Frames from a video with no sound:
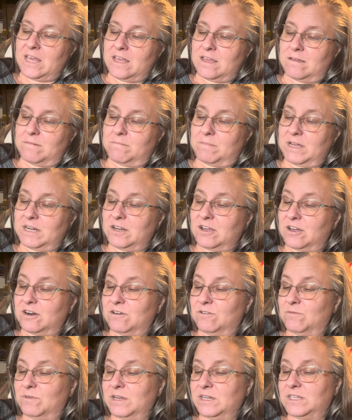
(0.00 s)
My
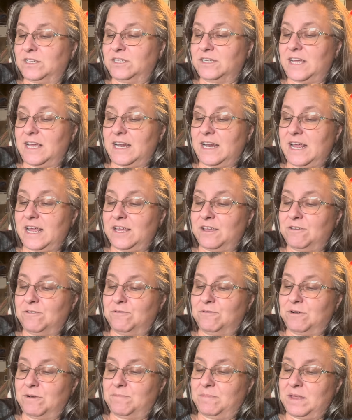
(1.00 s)
daughter went to
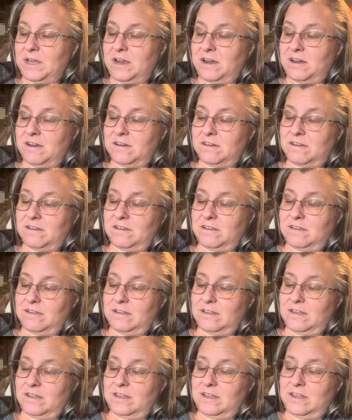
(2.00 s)
NAU up there,
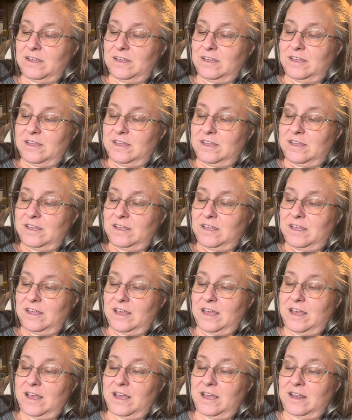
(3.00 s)

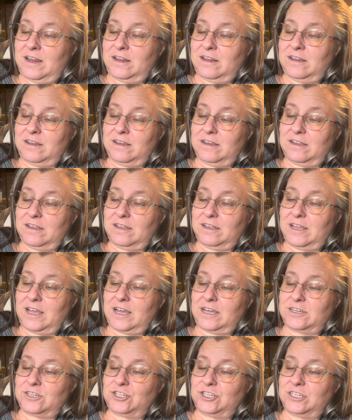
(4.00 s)
and
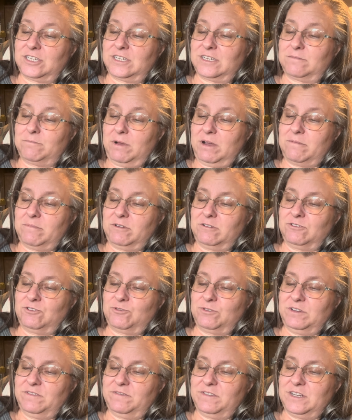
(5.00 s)
yeah, she said, "Mom, there was
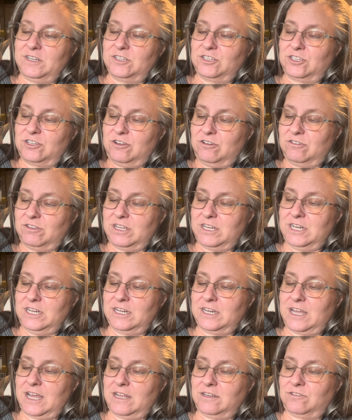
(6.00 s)
3 feet of snow and they
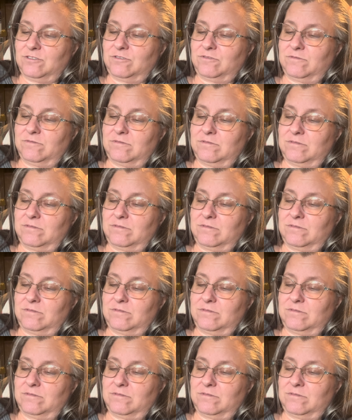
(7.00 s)
didn't cancel